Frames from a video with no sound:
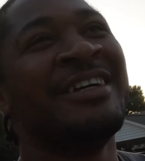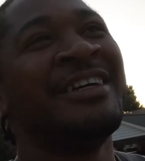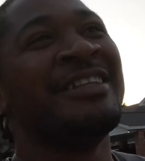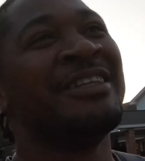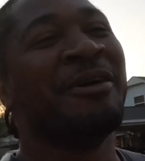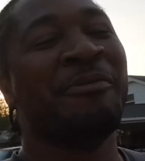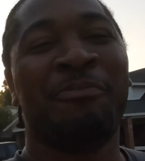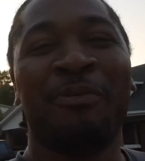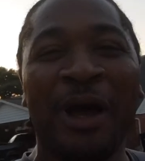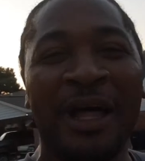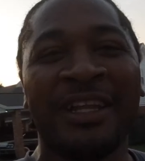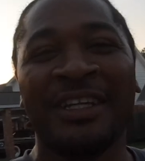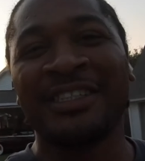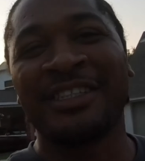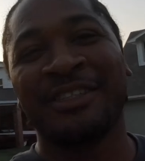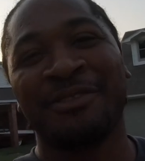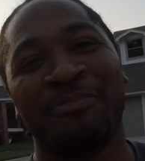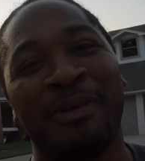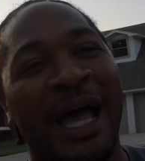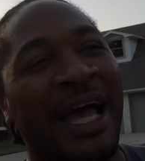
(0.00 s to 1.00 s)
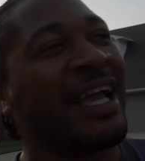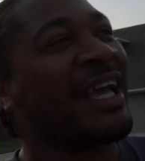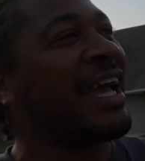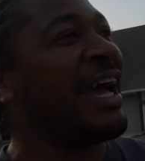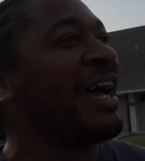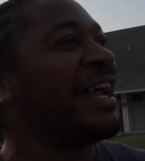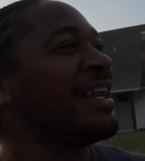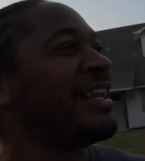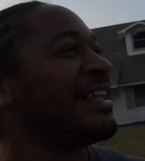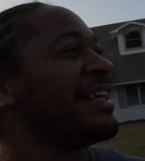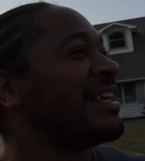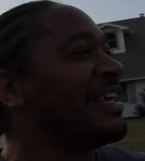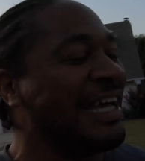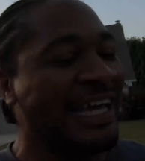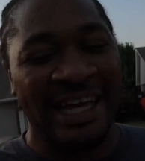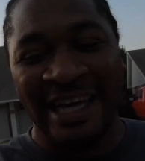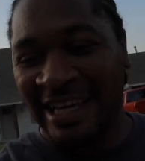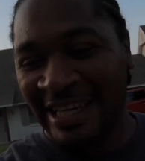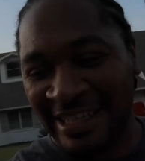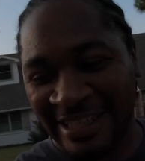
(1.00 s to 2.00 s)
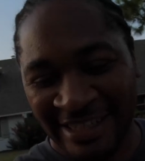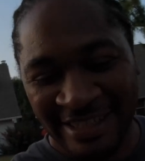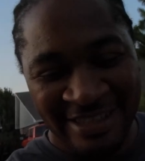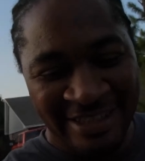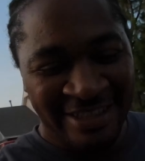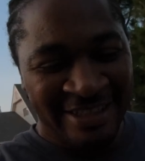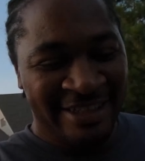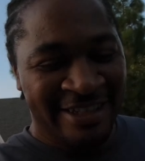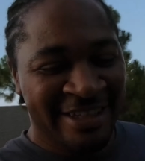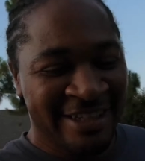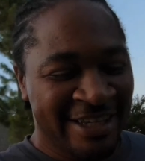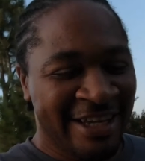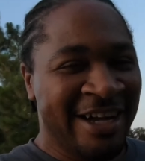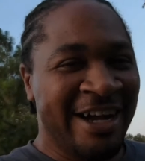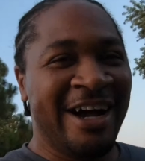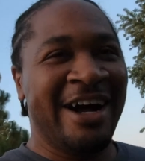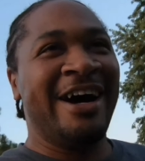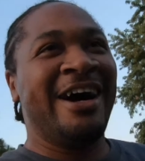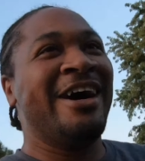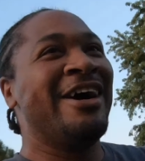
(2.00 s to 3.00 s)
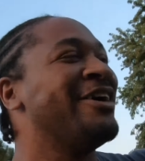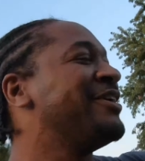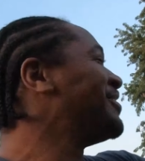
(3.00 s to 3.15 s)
The brothers is back at it again. Oh